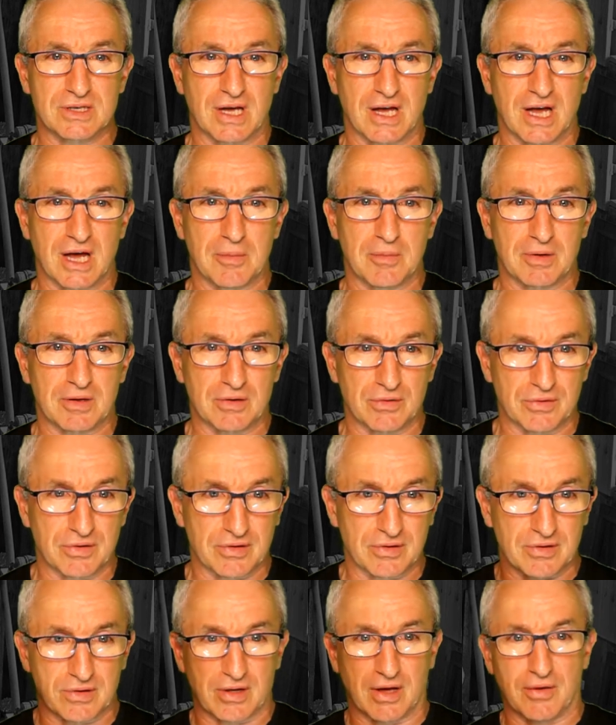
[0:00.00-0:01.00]

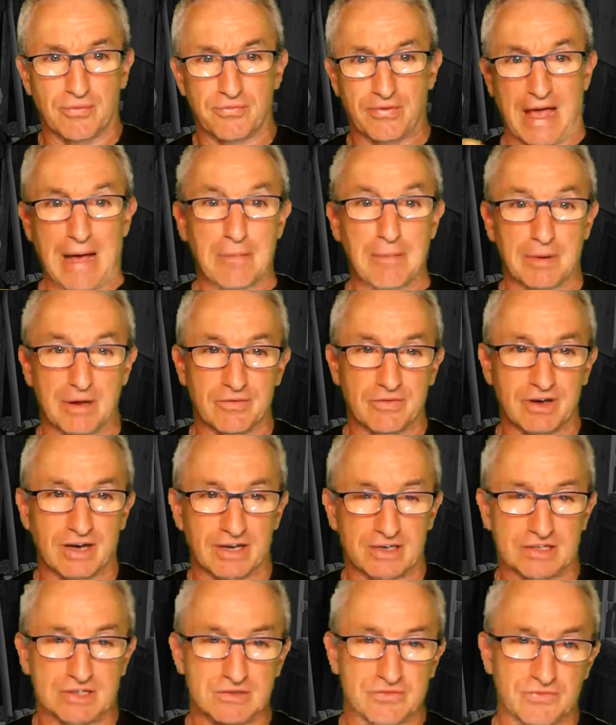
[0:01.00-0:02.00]
including a family of
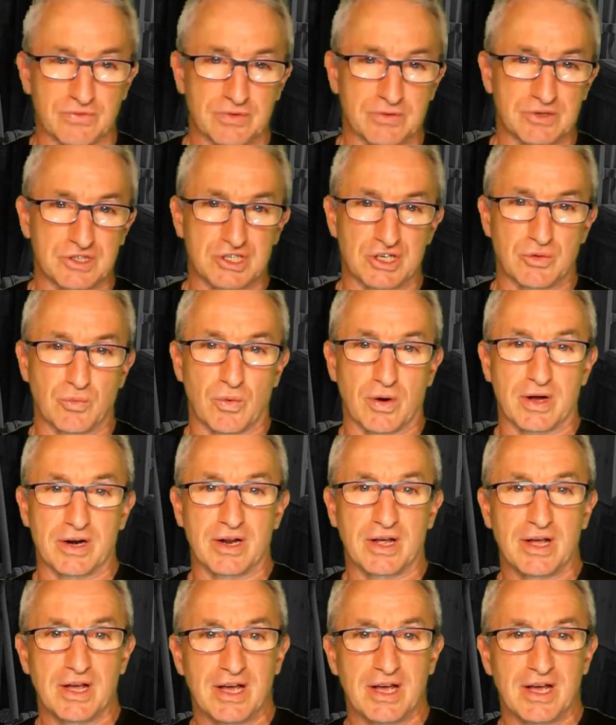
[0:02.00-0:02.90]
collectors for G1,